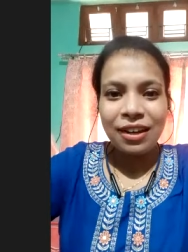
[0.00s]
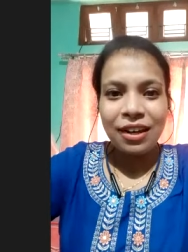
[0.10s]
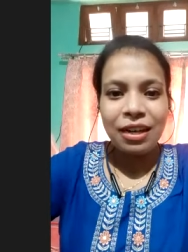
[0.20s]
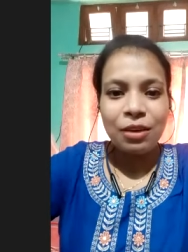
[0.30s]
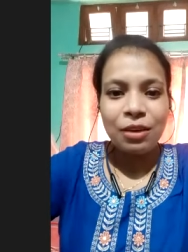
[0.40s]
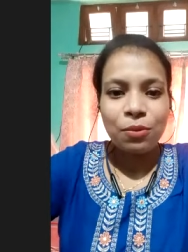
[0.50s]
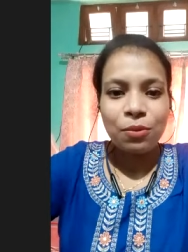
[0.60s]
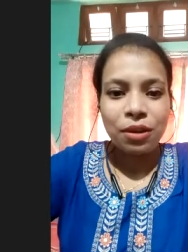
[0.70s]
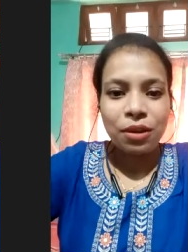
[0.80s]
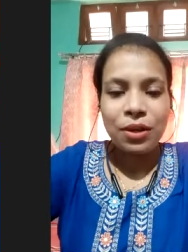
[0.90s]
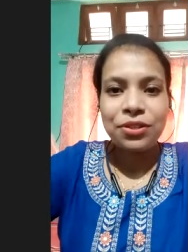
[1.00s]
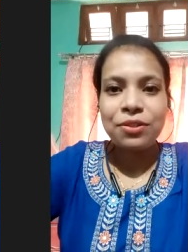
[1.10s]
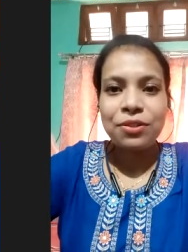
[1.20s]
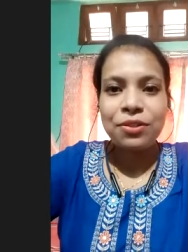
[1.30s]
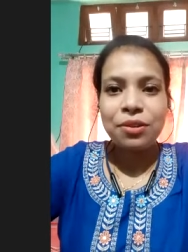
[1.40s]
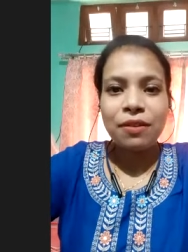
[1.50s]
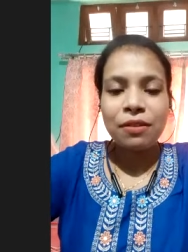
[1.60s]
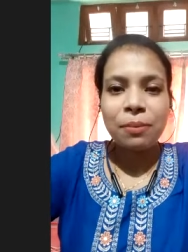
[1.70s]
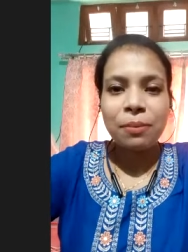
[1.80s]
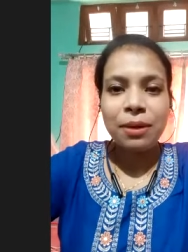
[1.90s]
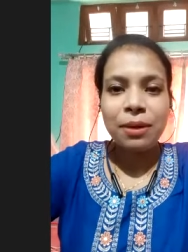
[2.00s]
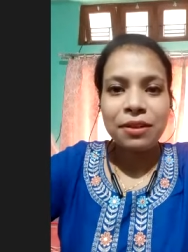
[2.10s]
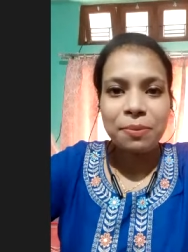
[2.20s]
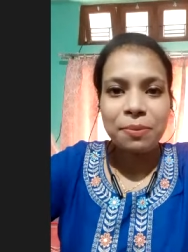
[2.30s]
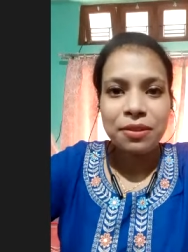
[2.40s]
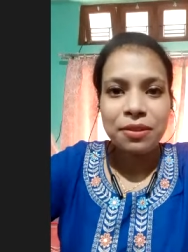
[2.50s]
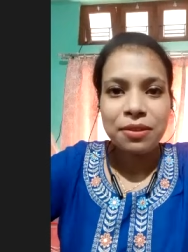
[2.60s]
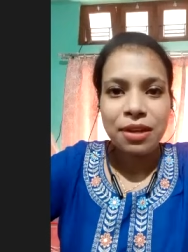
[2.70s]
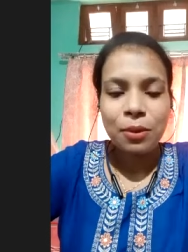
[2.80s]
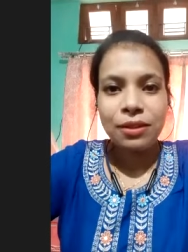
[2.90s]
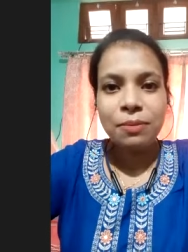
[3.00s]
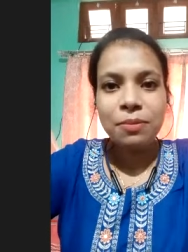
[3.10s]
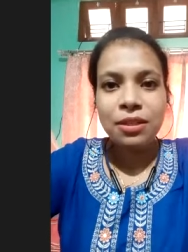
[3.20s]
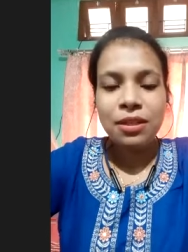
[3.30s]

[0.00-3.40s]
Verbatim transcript: Any any questions on behalf of the participants is highly welcomed.